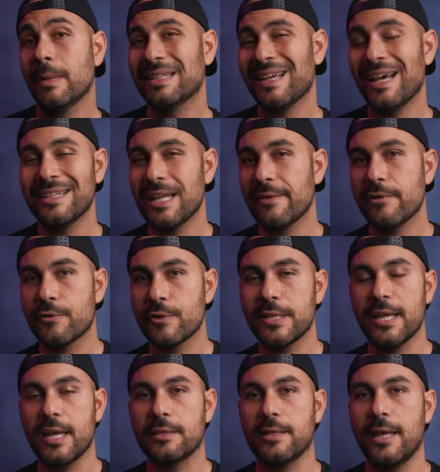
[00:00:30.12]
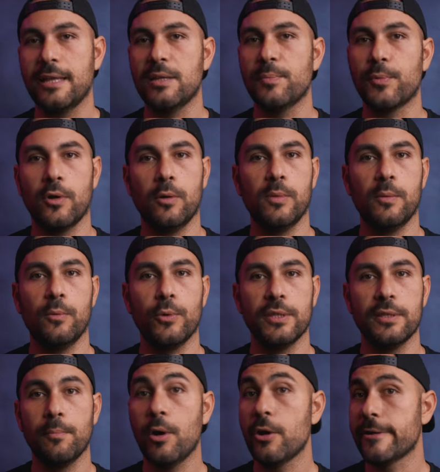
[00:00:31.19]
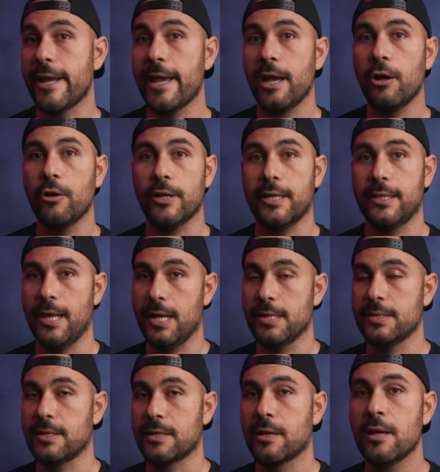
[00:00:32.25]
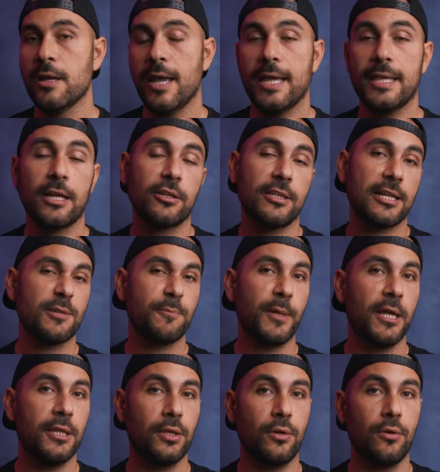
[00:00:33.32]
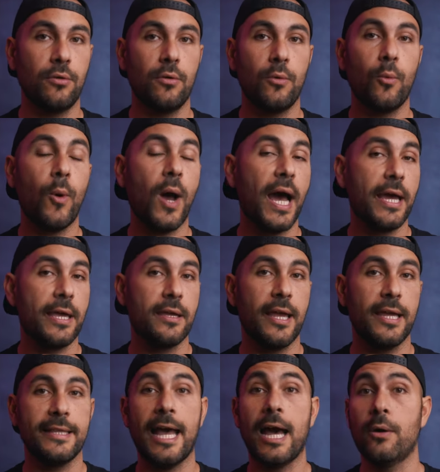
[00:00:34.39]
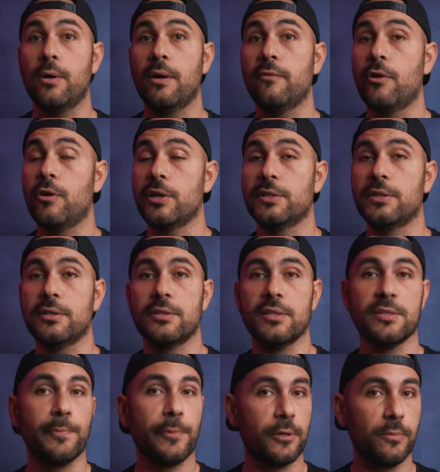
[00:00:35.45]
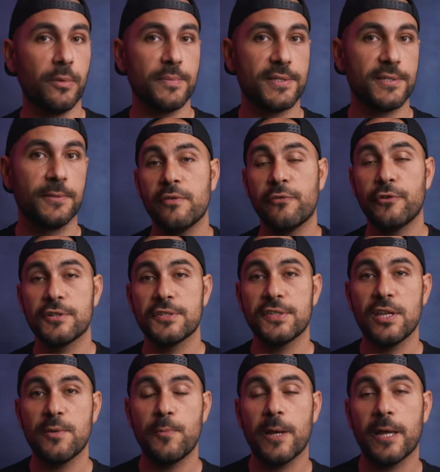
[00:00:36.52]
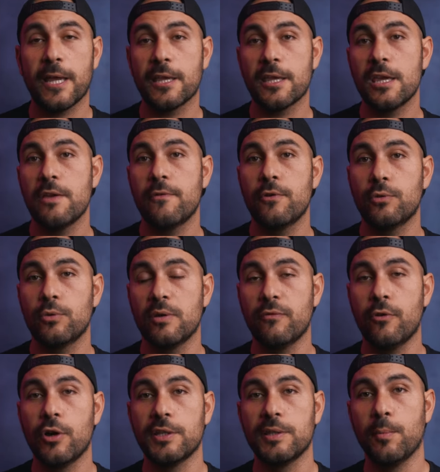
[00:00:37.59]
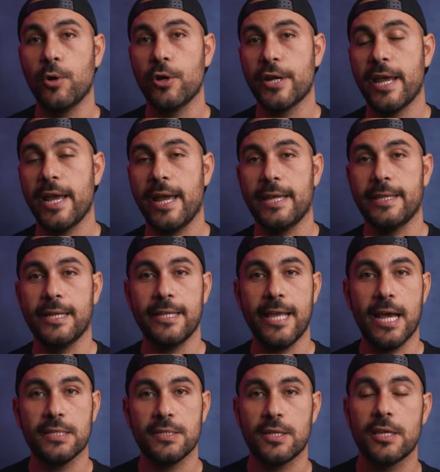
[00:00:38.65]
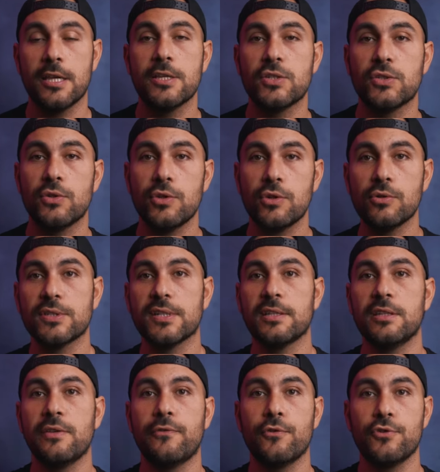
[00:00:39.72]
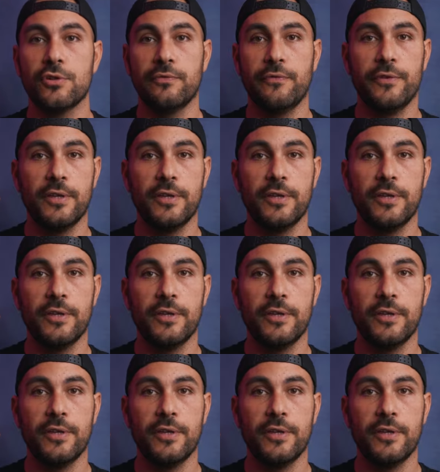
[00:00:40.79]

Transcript: but I never really had any problem with Moire or aliasing, and I'm gonna explain you why and how avoid these problems. The first tip I can give you to avoid Moire and aliasing is to use a diffusion